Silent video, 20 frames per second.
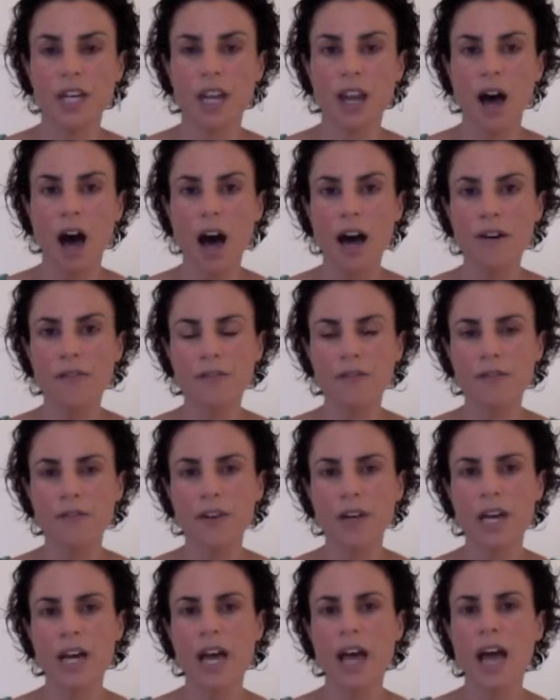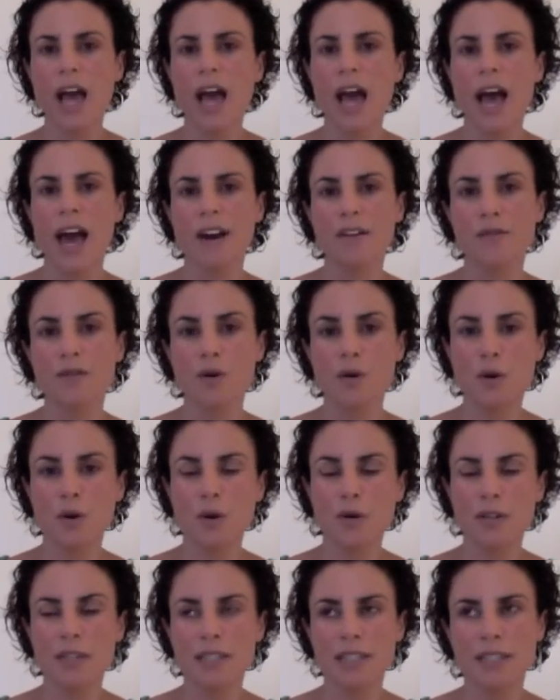life. And of
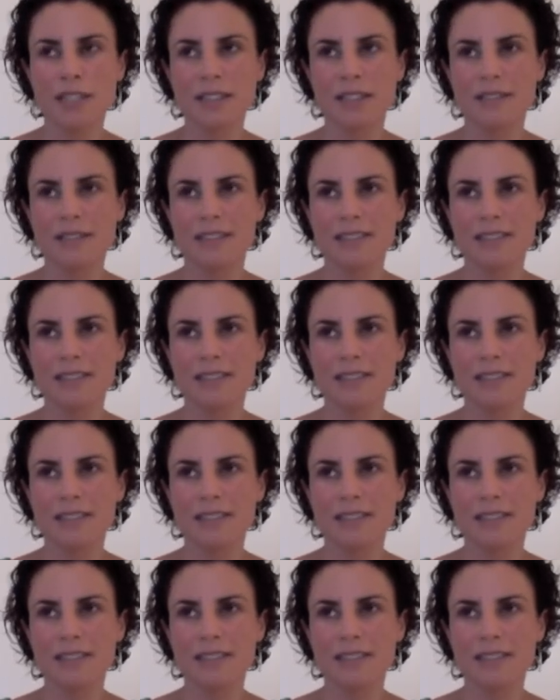course,